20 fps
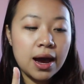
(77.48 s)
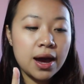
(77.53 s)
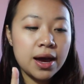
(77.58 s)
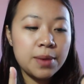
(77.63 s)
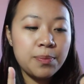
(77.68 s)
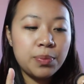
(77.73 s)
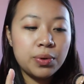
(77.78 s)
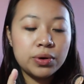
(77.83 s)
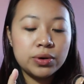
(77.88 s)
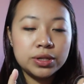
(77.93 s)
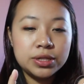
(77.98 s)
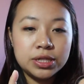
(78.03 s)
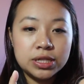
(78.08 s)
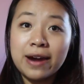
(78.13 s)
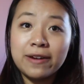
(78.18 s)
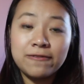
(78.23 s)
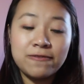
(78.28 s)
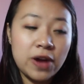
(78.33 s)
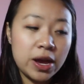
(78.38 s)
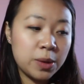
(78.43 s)
I put
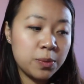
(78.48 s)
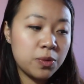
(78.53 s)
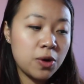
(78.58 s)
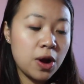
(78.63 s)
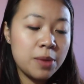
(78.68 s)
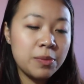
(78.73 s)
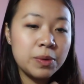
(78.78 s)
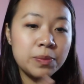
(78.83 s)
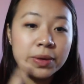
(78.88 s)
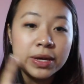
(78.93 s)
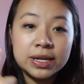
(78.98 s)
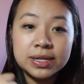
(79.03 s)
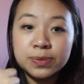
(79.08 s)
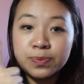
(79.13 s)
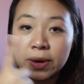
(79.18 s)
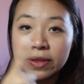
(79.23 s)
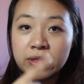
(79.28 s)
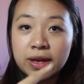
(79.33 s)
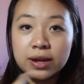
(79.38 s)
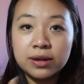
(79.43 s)
mattifying primer because
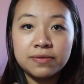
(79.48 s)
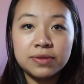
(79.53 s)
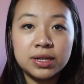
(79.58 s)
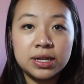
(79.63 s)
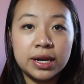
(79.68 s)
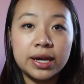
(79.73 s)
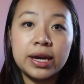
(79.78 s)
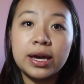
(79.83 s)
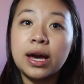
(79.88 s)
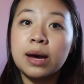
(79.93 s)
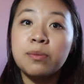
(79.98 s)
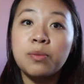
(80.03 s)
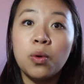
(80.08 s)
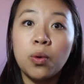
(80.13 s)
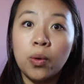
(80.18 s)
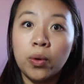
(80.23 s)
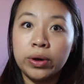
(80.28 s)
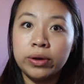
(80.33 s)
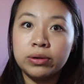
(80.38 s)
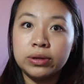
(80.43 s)
by the end of the day, I'm
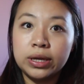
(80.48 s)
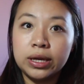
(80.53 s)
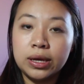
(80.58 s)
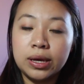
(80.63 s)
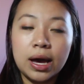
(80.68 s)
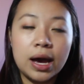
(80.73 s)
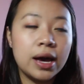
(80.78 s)
oily.